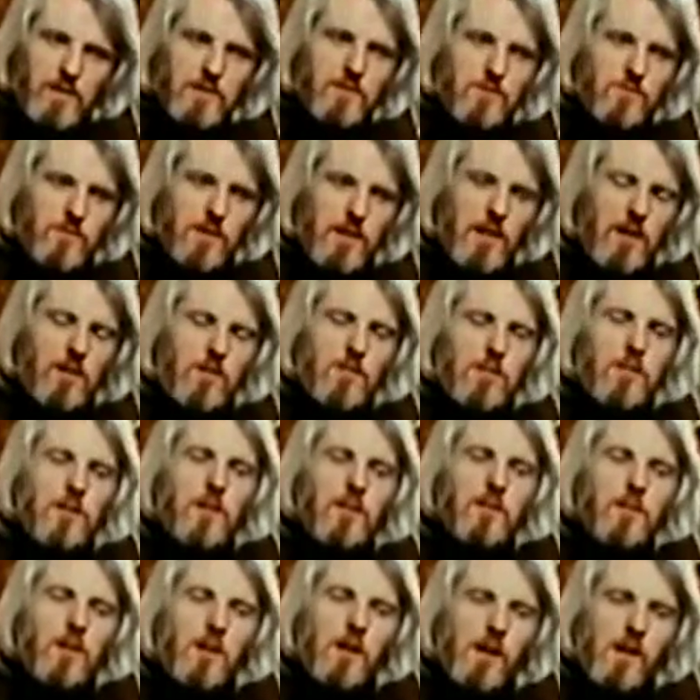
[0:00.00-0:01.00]
of
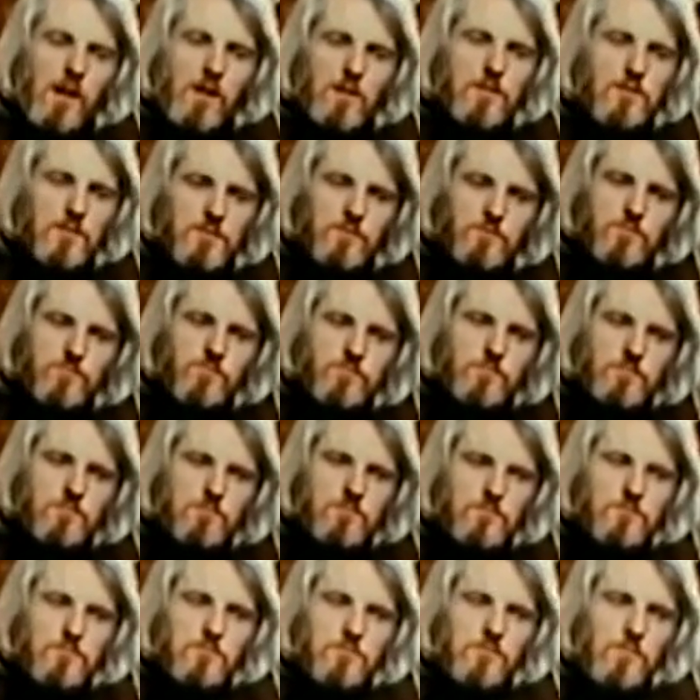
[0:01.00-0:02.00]
Caroline on
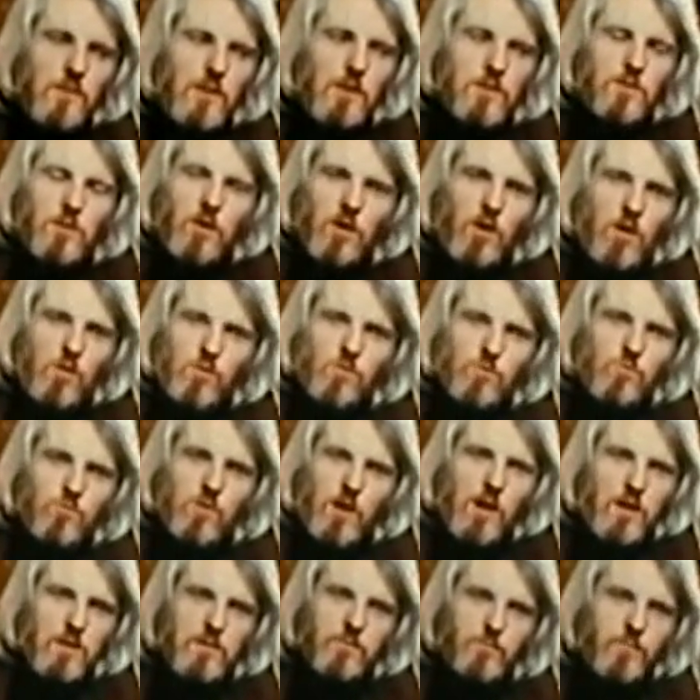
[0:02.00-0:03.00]
the whole
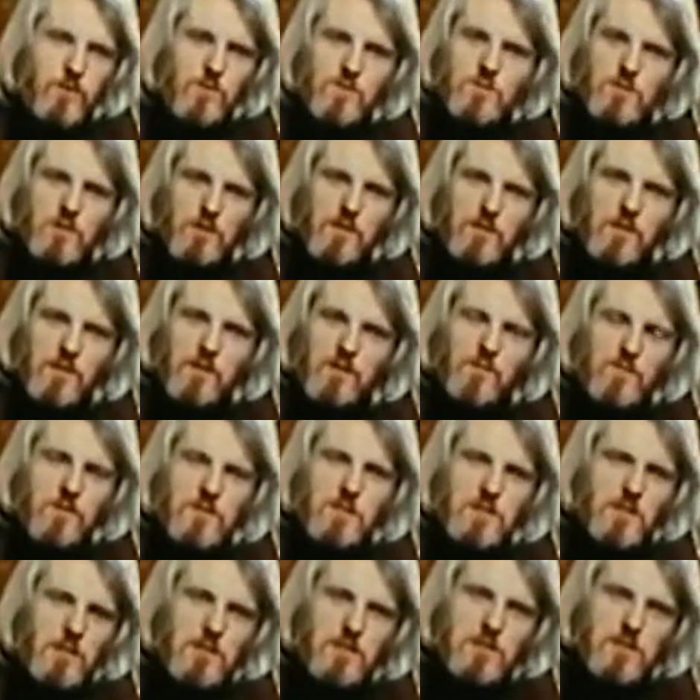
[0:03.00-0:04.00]
rock music thing of the
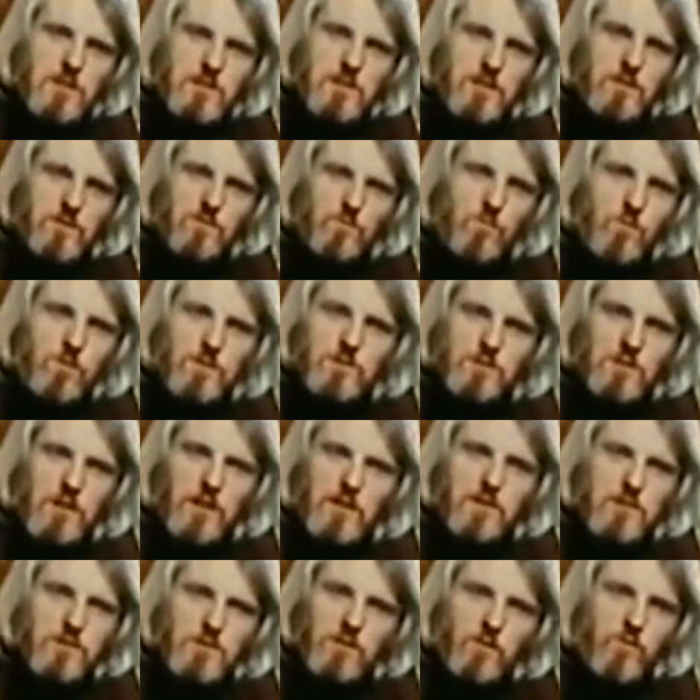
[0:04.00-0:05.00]
60s was like so